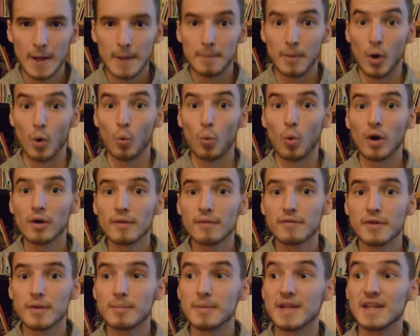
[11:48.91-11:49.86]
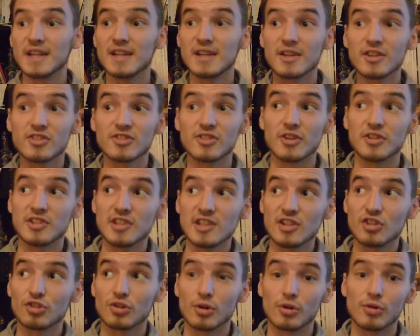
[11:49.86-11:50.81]
But one of them hears the
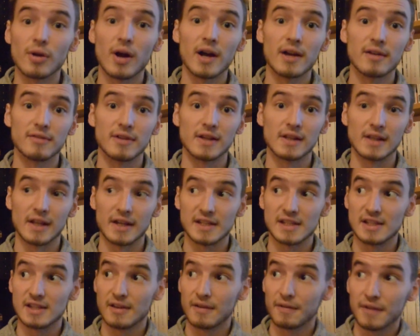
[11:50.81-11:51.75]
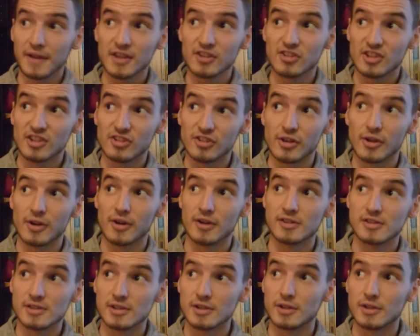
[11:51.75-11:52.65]
teacher arriving, like he thinks he's heard,